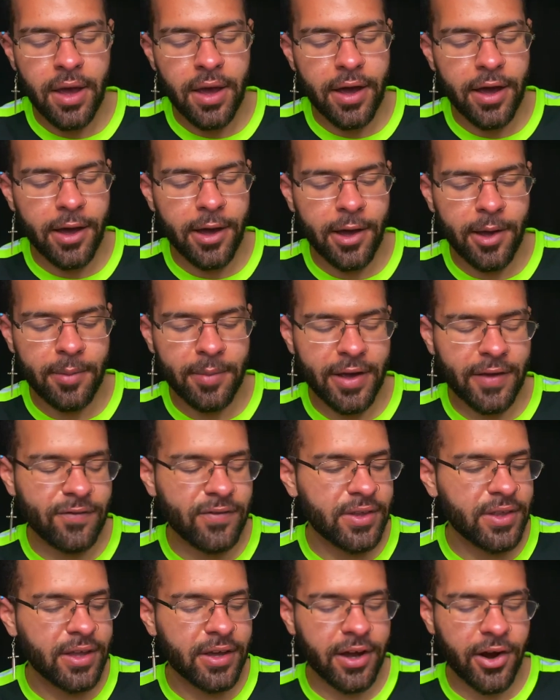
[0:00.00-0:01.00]
um i
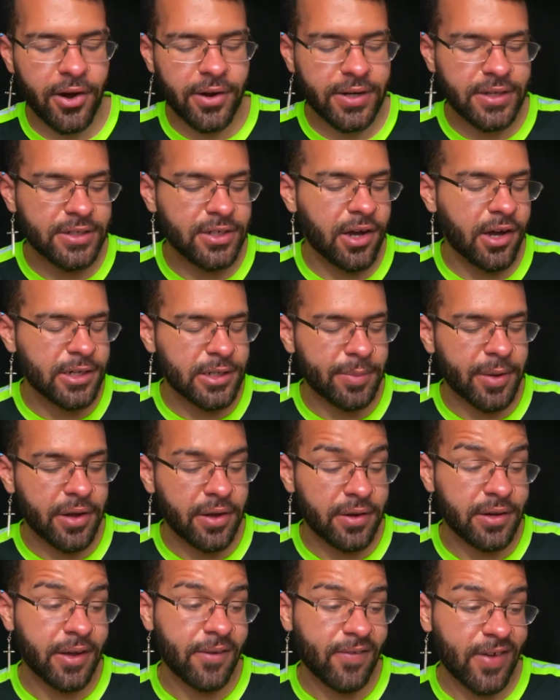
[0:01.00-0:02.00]
feel like i already talked about
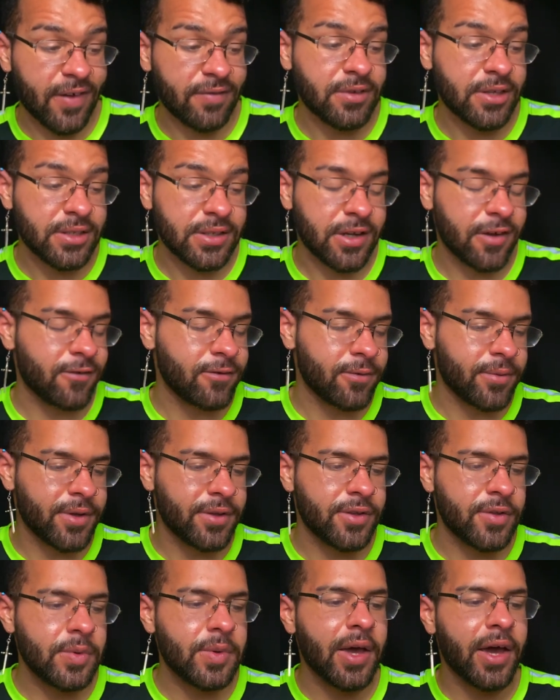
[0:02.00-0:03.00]
enough heavy stuff
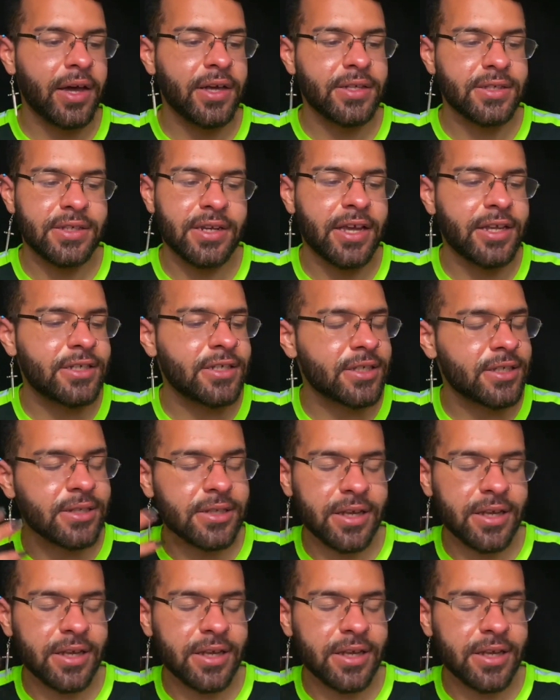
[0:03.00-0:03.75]
with you guys and i just